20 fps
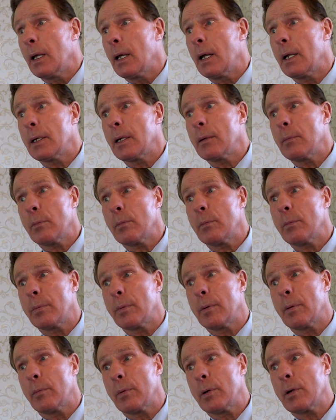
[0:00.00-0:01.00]
And then
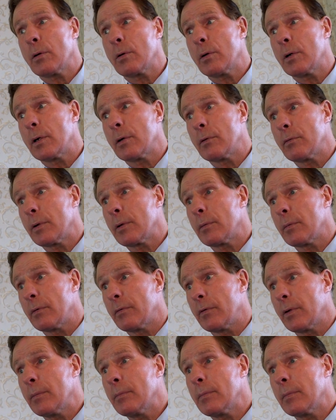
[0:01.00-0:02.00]
when I got in the ring
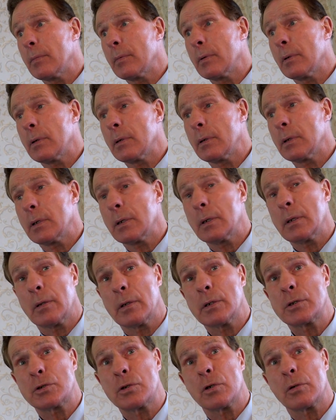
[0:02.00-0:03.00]
with him, you know,
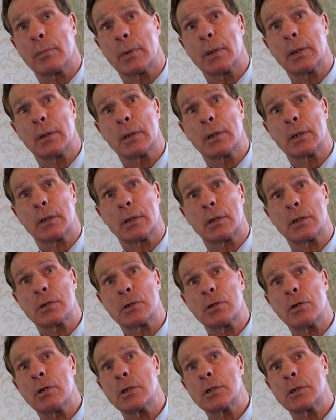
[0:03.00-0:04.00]
it shook me the
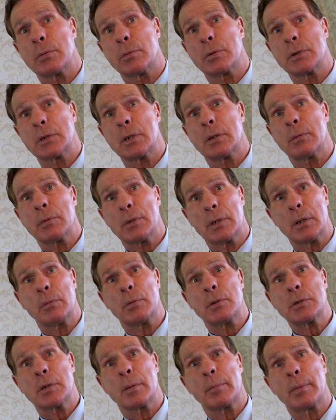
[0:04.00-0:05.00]
size he was. He
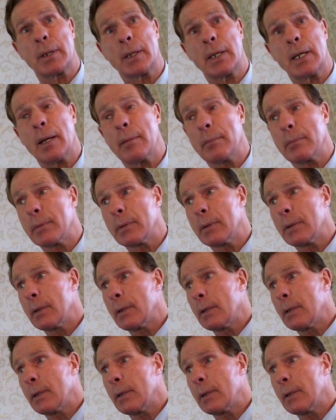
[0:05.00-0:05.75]
was a big lump,